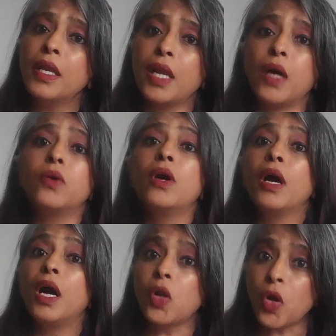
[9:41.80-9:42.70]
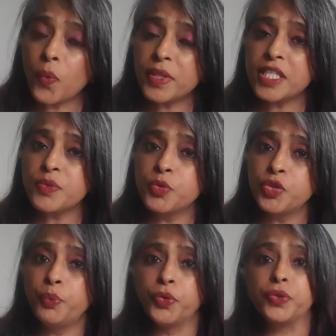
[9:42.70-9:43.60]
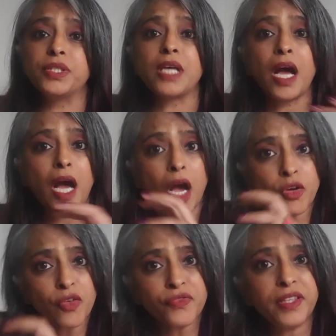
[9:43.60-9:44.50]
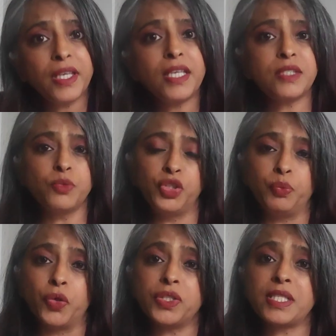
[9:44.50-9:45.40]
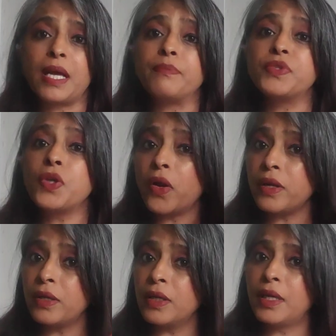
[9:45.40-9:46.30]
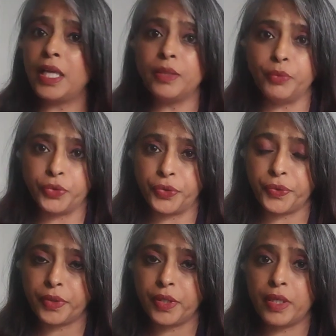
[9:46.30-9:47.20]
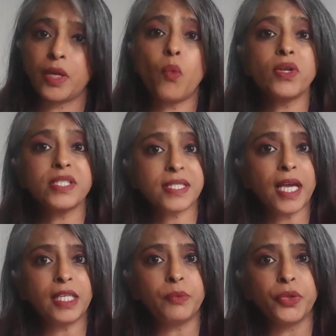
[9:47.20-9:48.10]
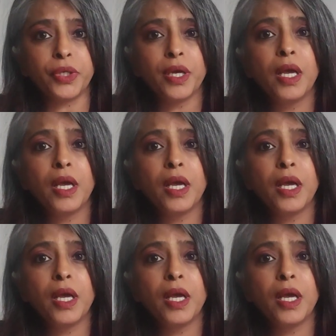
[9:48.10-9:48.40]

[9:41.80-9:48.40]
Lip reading: Now along with this mood board, out of these mood boards comes your color board. Now what is color board?